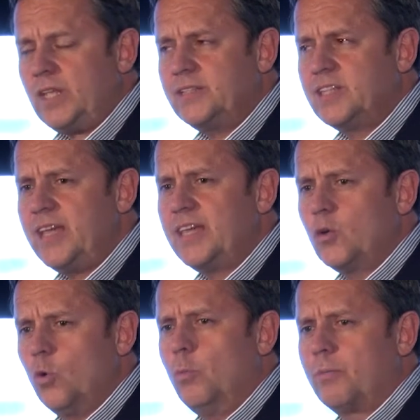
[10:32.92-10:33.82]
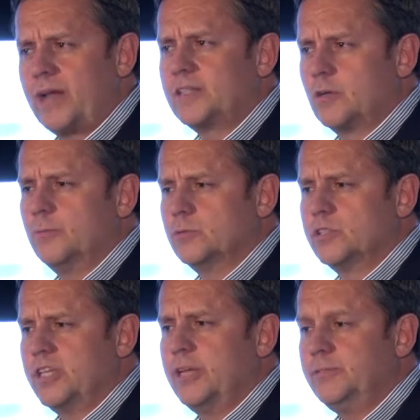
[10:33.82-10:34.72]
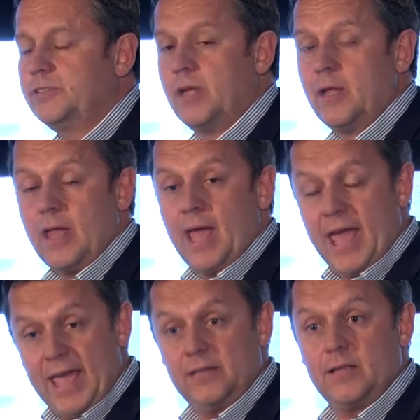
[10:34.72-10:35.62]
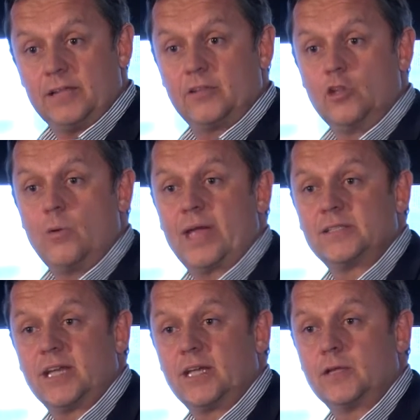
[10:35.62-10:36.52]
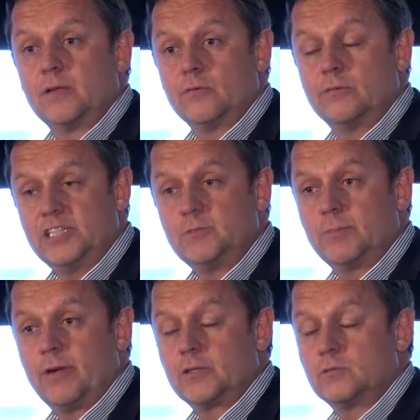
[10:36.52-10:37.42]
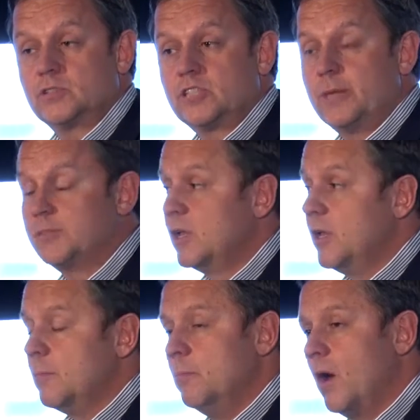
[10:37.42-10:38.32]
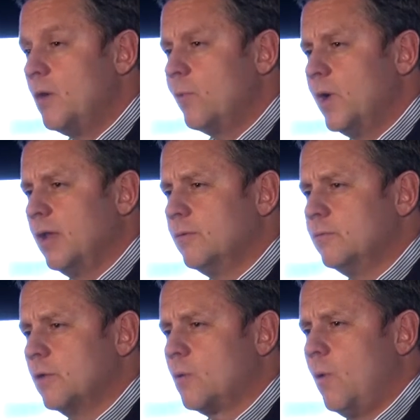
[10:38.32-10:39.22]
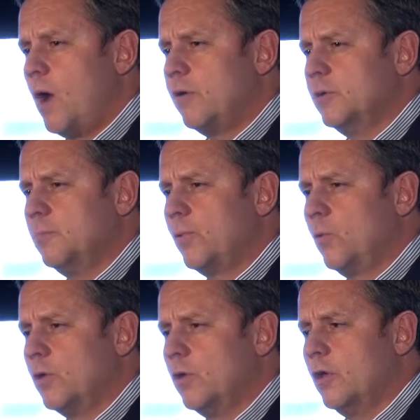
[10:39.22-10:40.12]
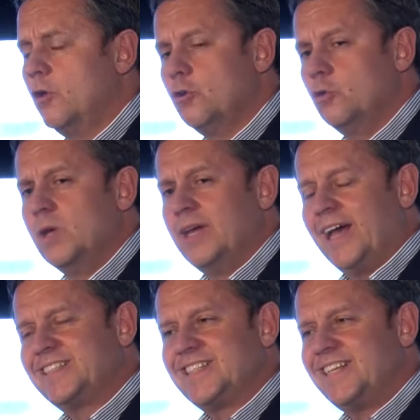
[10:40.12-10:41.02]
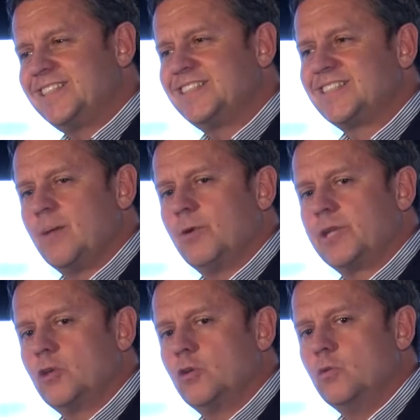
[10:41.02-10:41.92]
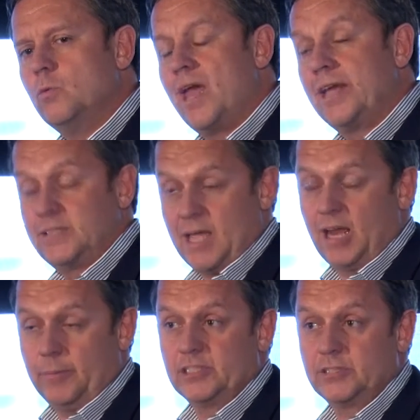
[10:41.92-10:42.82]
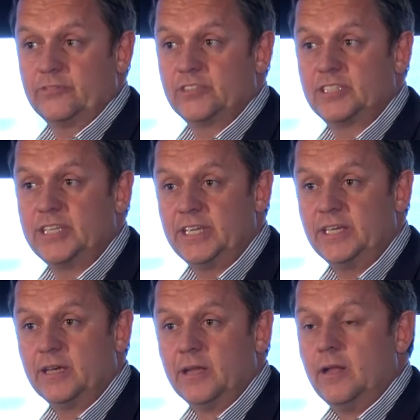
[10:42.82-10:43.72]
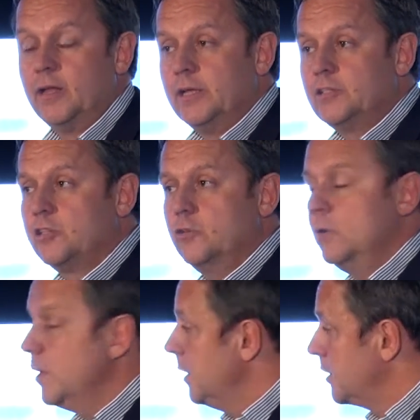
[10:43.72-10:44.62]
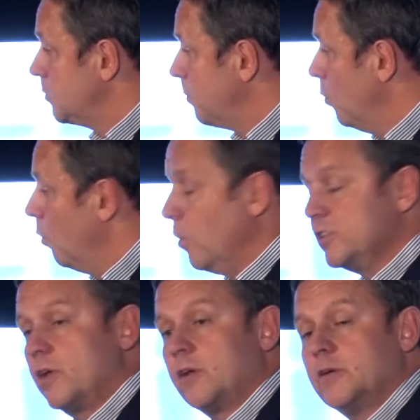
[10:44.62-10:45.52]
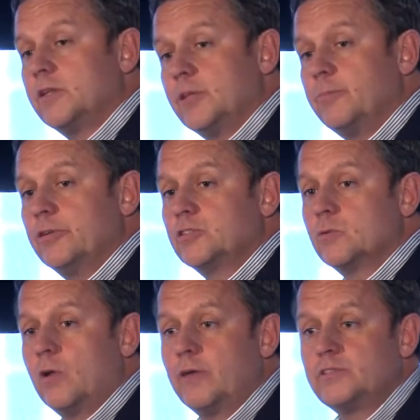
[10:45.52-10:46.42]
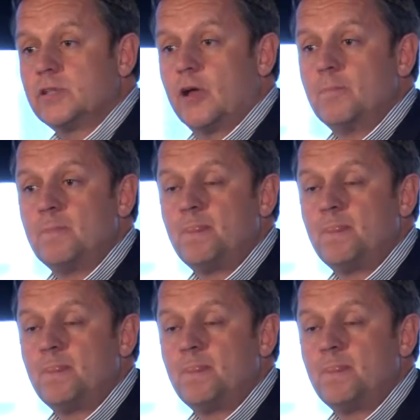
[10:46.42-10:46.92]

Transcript: taking all practicable steps, and under the new Act taking reasonably practical steps, might well require an employer who assesses somebody who has elements of fatigue to explore what's going on in their personal lifestyle.